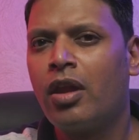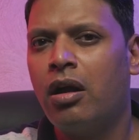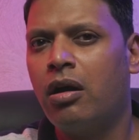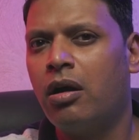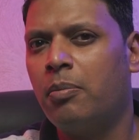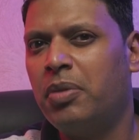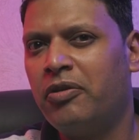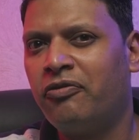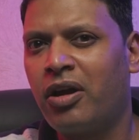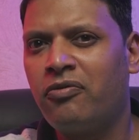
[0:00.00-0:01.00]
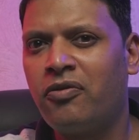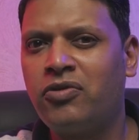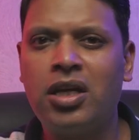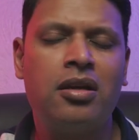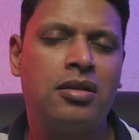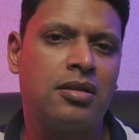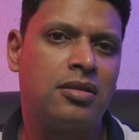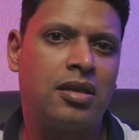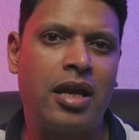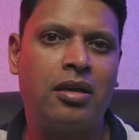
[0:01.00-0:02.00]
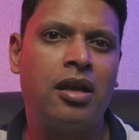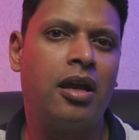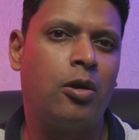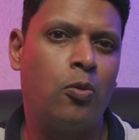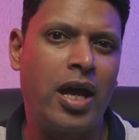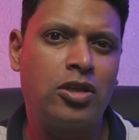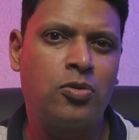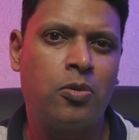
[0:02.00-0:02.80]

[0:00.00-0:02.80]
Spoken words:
B550 is a slightly advanced